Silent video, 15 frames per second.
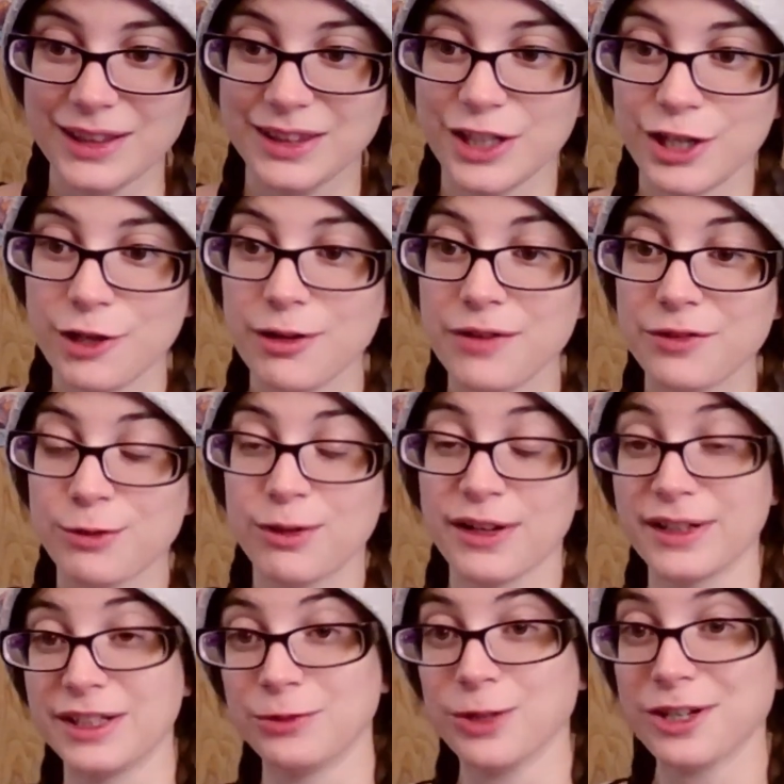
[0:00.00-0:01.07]
Hello,
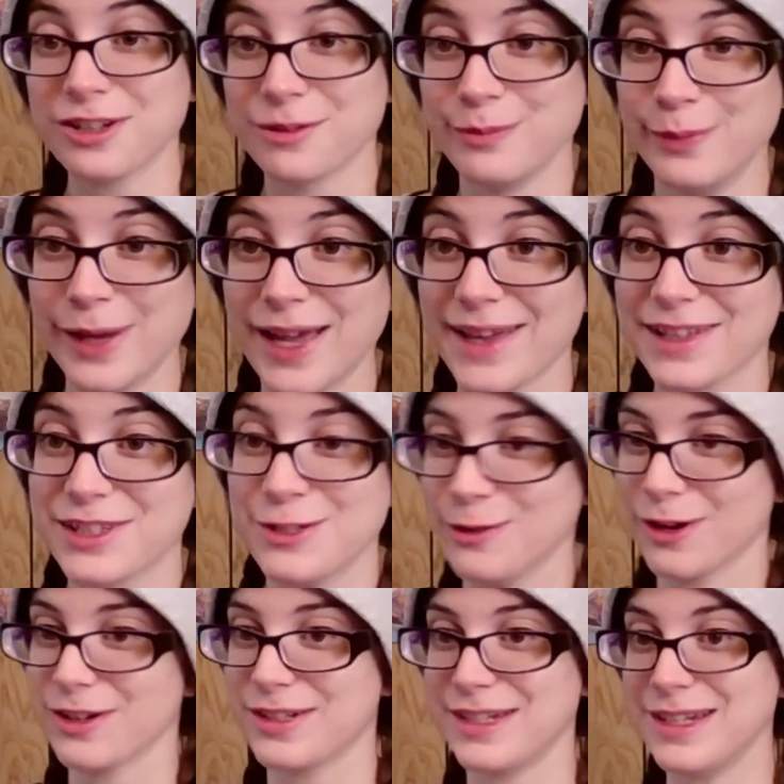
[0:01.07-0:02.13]
everyone, and welcome back to
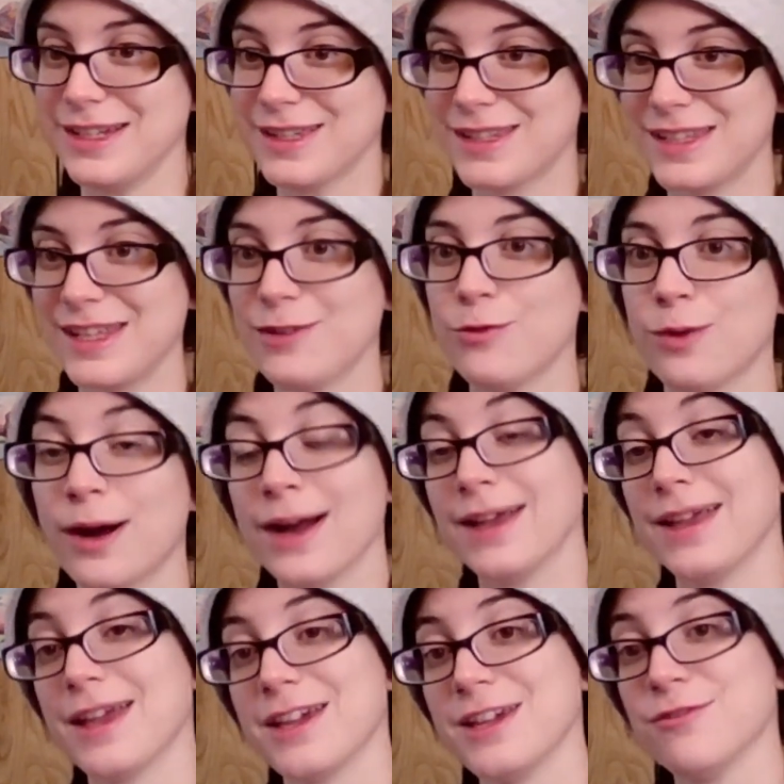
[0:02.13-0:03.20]
our
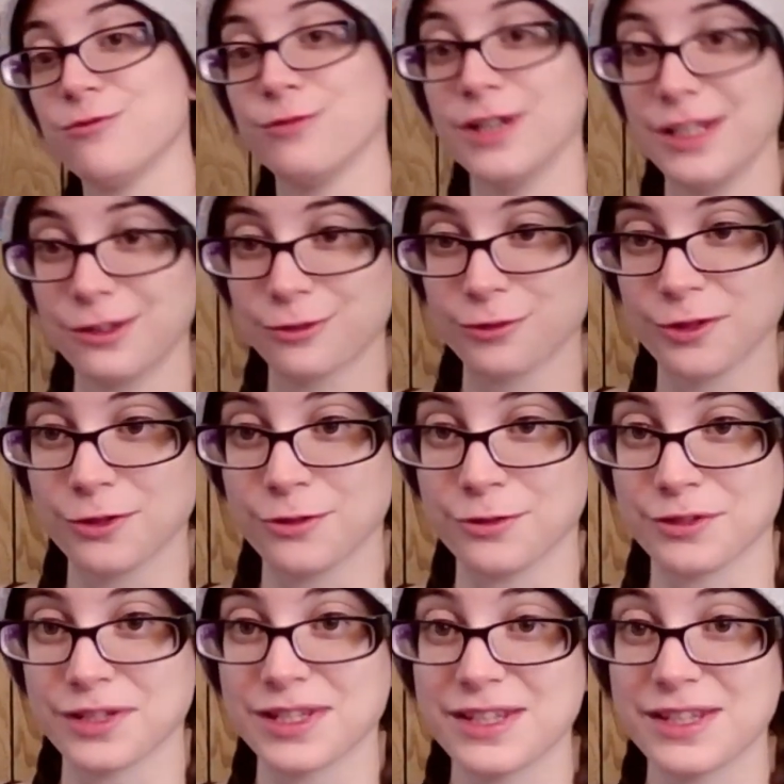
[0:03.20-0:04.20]
DCYA read-throughs.